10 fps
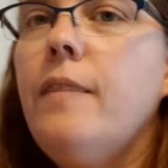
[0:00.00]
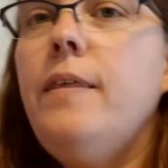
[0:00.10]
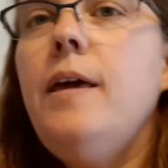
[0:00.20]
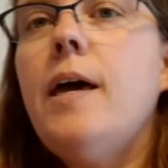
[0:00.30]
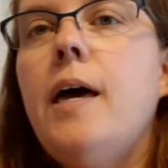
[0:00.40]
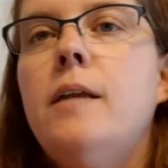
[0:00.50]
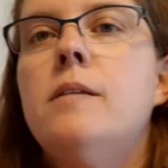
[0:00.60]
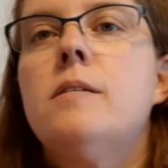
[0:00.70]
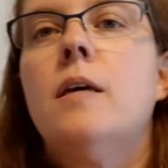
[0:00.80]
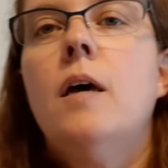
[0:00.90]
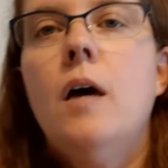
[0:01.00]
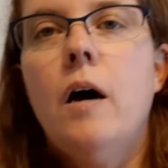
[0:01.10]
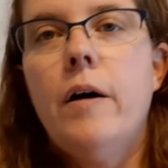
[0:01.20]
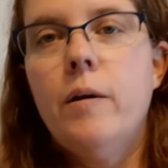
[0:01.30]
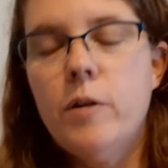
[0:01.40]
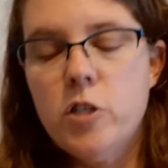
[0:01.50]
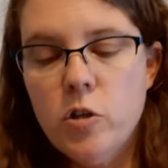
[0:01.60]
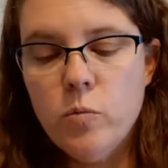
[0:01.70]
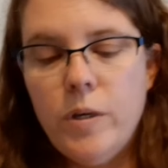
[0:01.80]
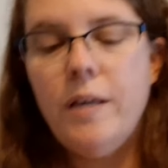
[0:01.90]
The end. All right, I want you
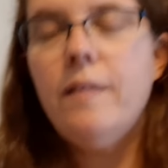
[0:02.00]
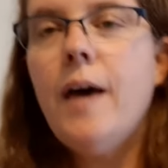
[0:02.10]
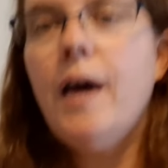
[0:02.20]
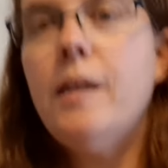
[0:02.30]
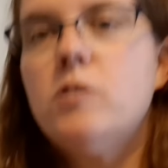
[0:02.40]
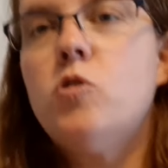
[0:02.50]
to read that